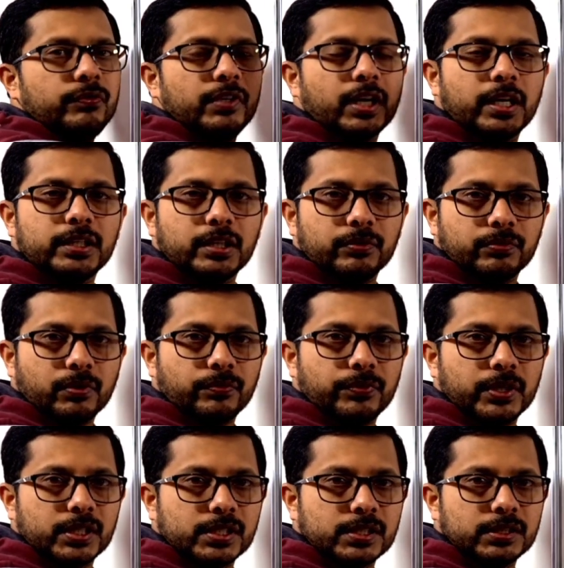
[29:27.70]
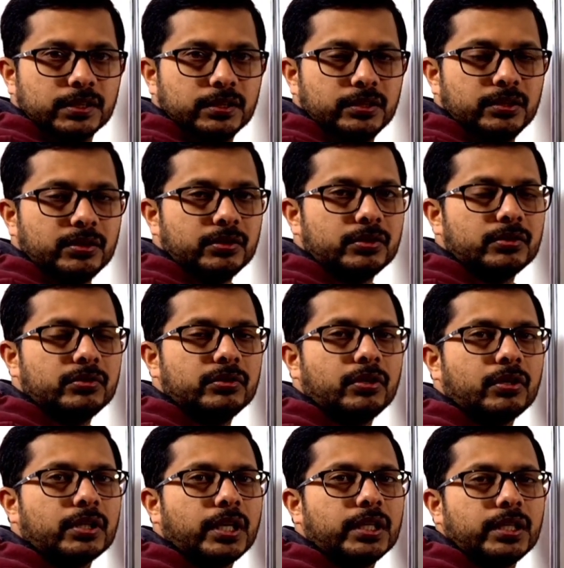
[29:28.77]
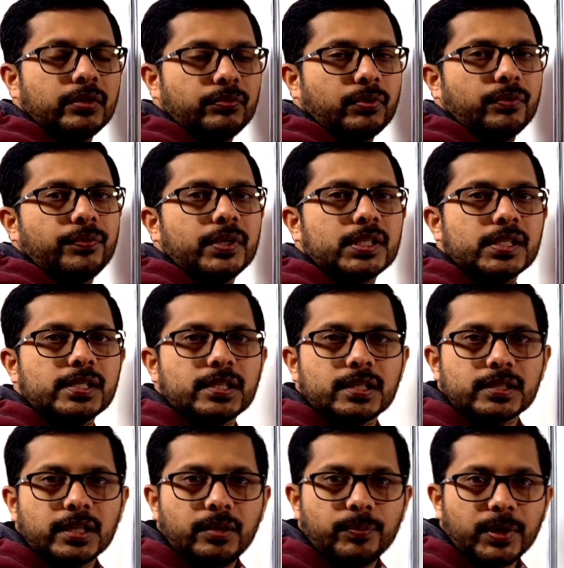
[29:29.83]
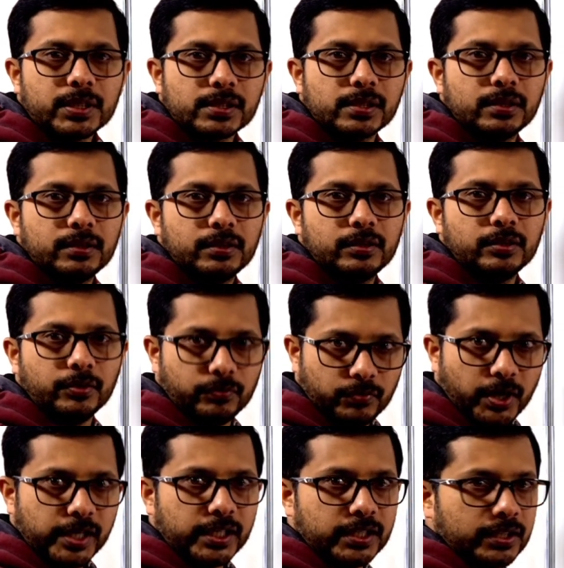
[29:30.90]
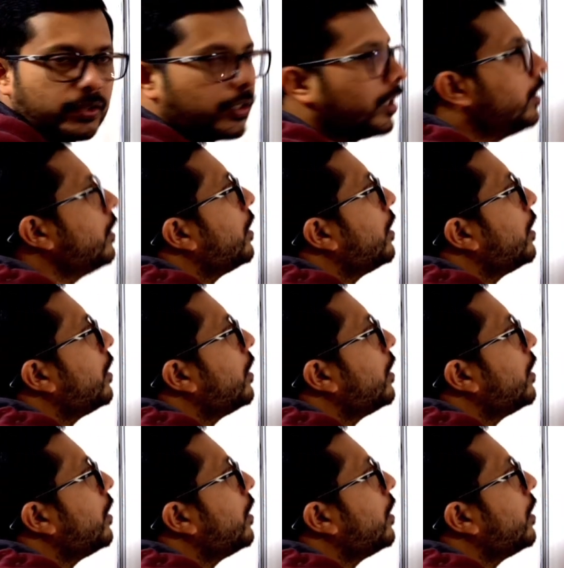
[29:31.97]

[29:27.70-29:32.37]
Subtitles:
we write f of x? You know that f of x is the same as y. Okay,